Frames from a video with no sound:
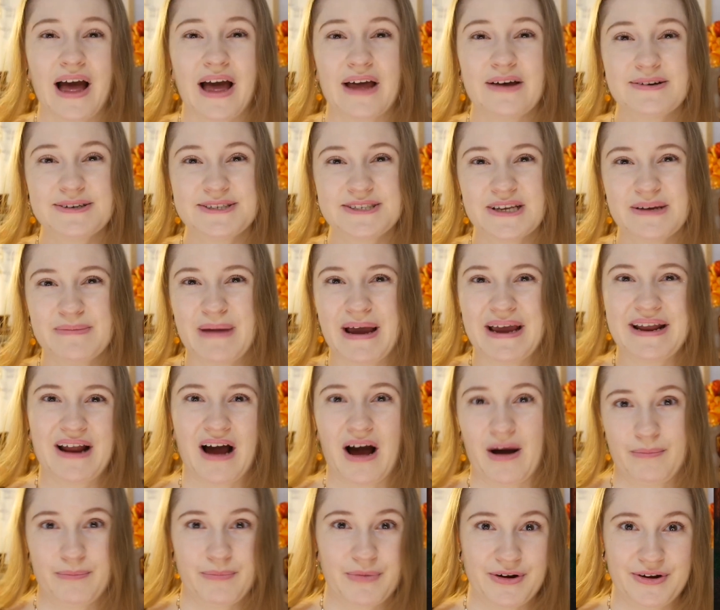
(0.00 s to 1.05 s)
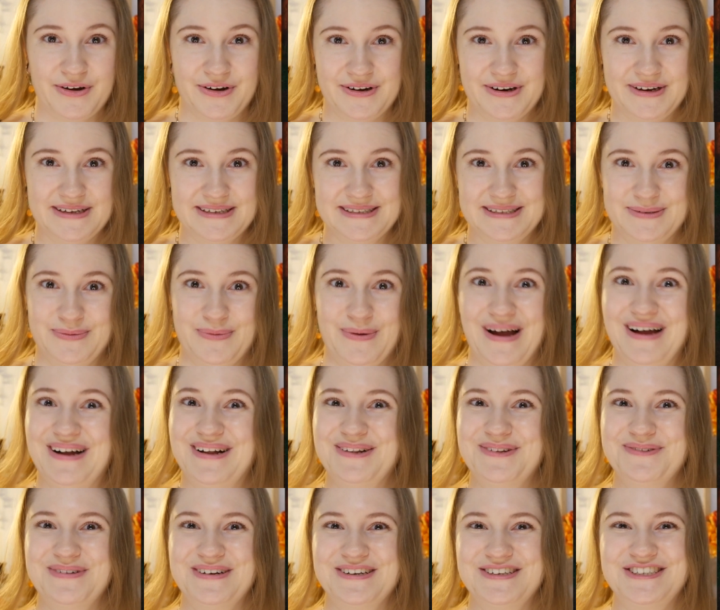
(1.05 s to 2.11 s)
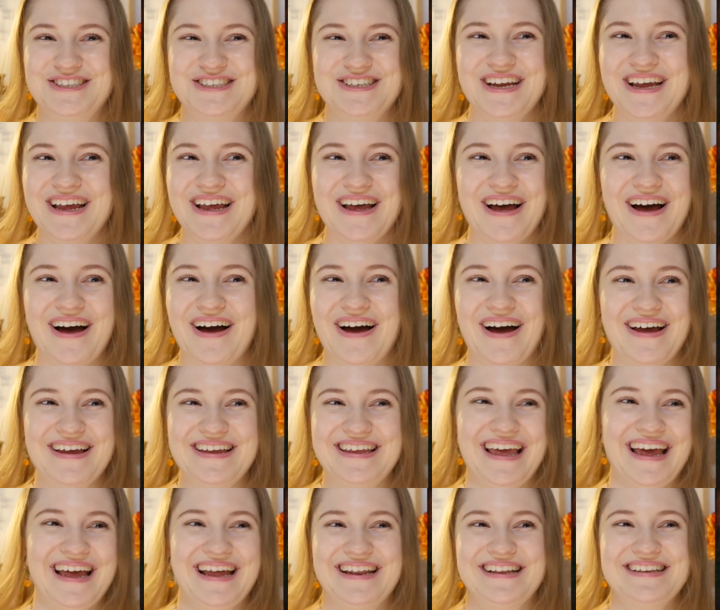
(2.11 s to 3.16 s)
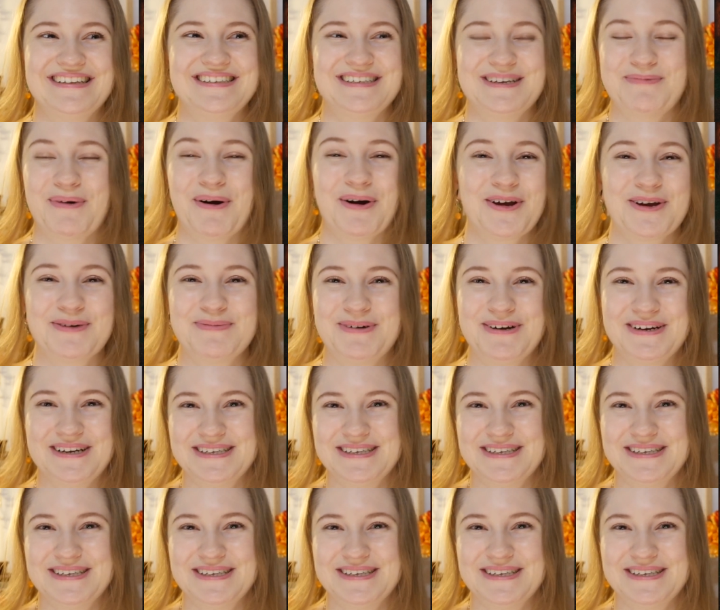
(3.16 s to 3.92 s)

I also made Umbreon as well, which Again, so Pokemon